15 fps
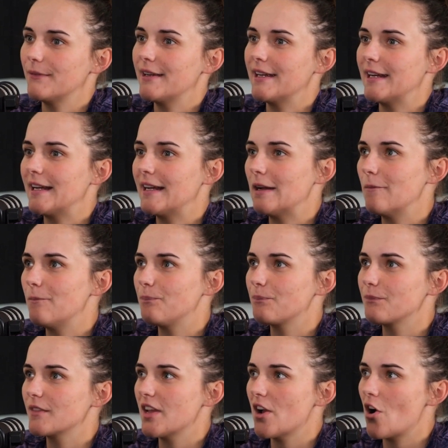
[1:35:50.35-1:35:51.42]

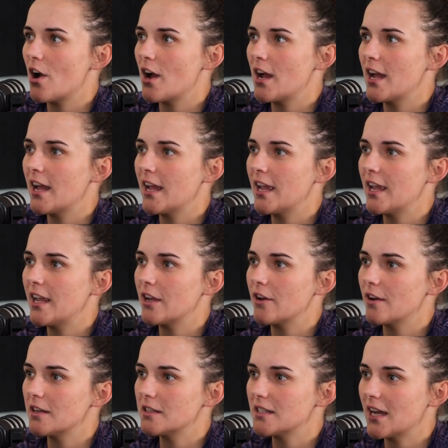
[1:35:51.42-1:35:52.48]
I
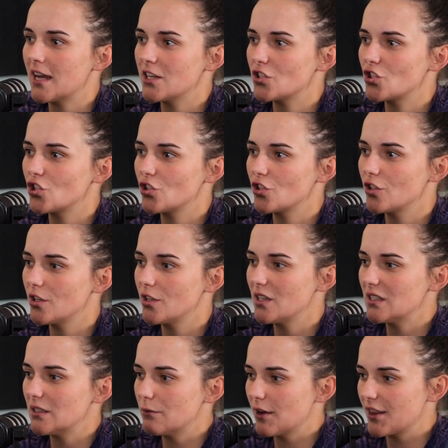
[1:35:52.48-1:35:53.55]
got in touch
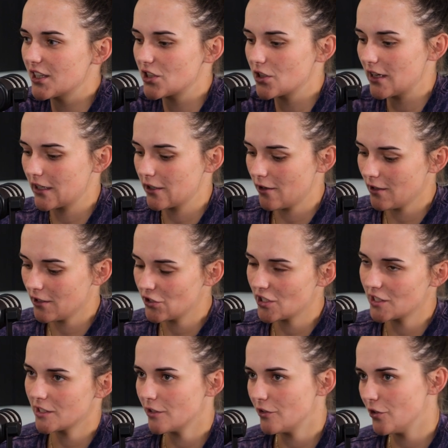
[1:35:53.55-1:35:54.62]
with a
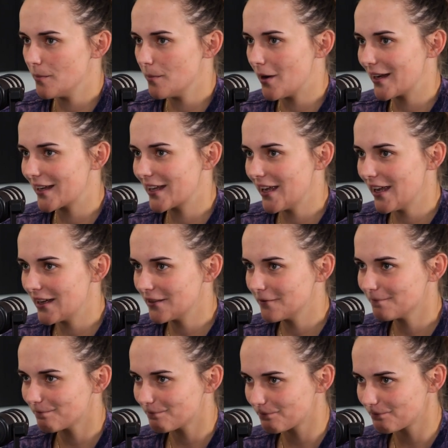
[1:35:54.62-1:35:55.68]
psychologist who knew Mike King,